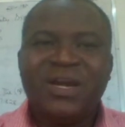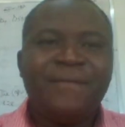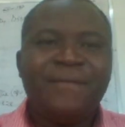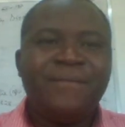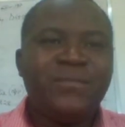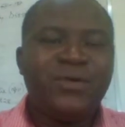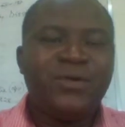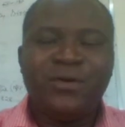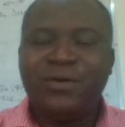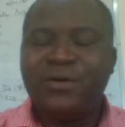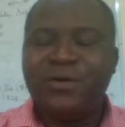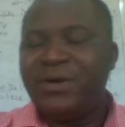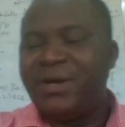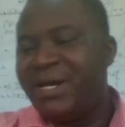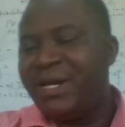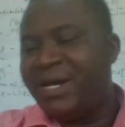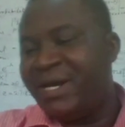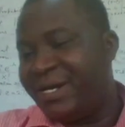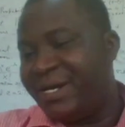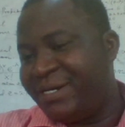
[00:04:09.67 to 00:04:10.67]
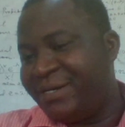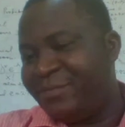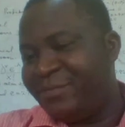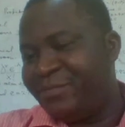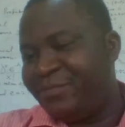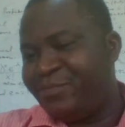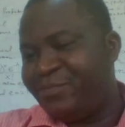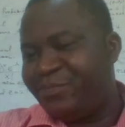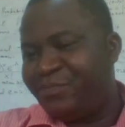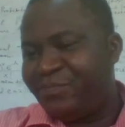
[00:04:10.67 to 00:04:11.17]
more
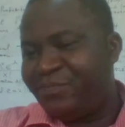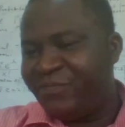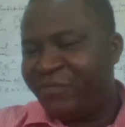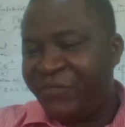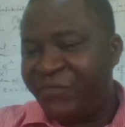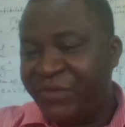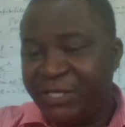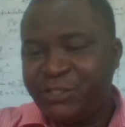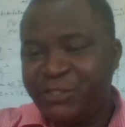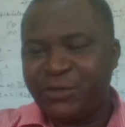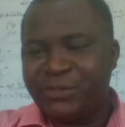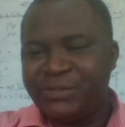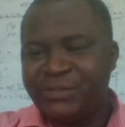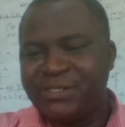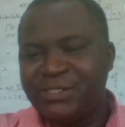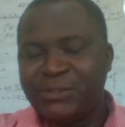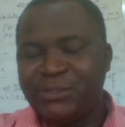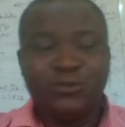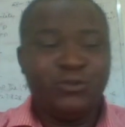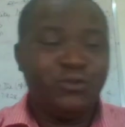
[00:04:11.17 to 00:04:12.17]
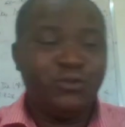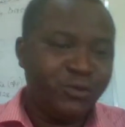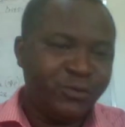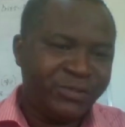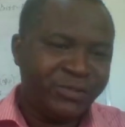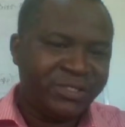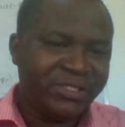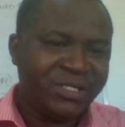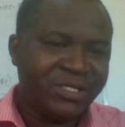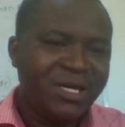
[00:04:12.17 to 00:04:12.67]
features to
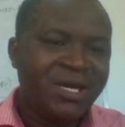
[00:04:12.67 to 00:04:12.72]
use,